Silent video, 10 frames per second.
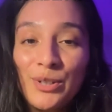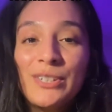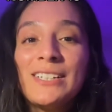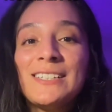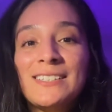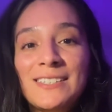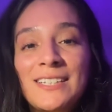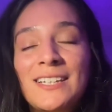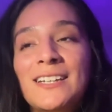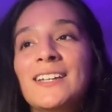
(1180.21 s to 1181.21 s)
You're going to
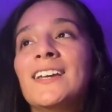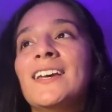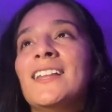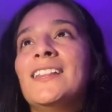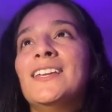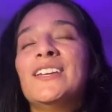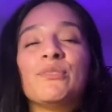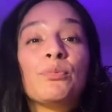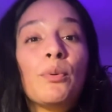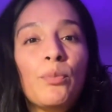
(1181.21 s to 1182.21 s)
see the
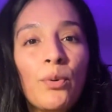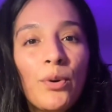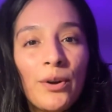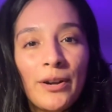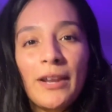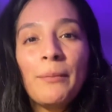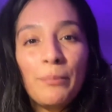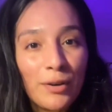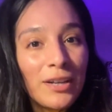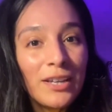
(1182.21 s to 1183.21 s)
reward in
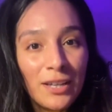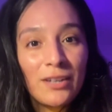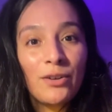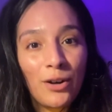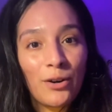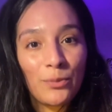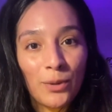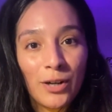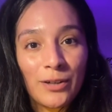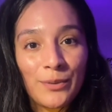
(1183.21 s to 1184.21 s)
putting in hard
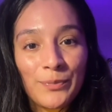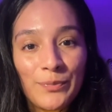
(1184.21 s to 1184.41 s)
work.